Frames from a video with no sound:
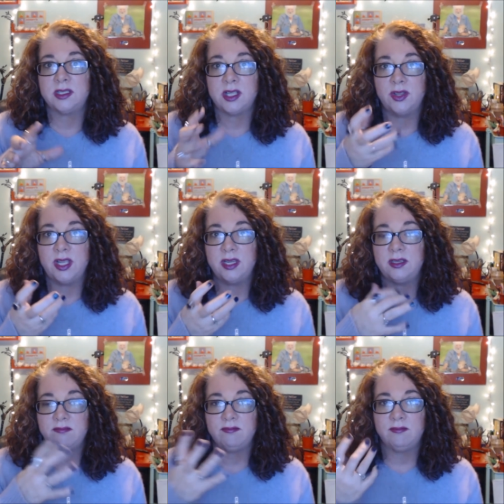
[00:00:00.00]
so that
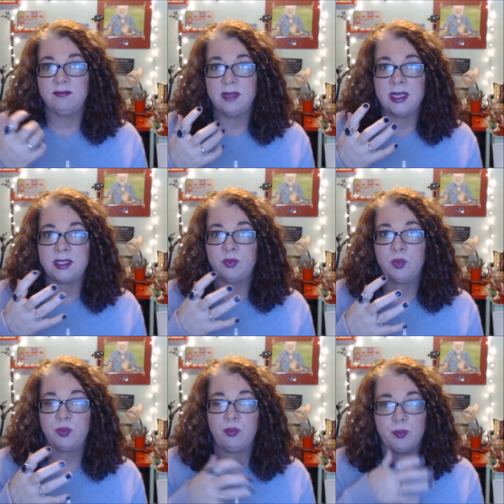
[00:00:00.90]
it's
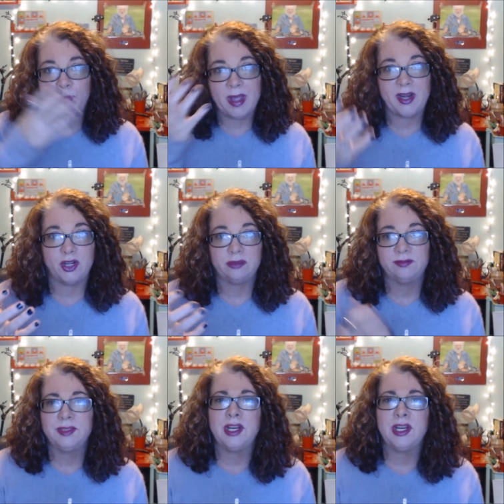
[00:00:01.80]
better.